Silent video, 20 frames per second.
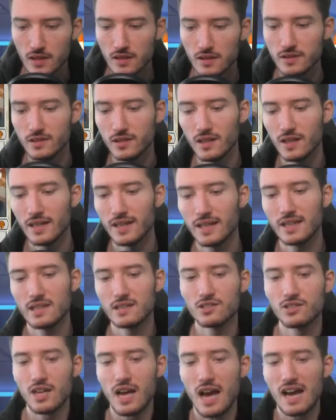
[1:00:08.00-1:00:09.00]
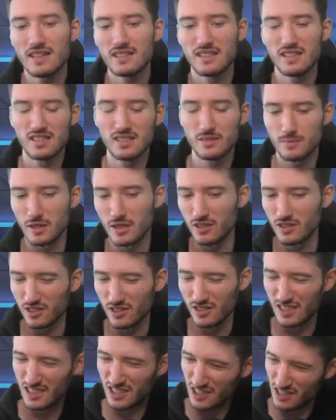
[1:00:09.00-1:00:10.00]
You know, I can just hardcast Paragon.
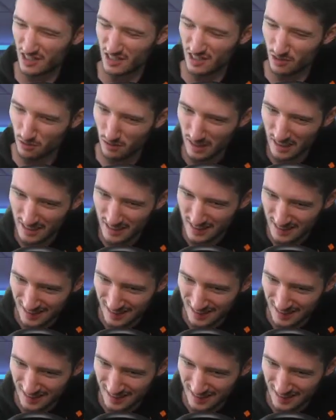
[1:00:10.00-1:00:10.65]
I just don't like.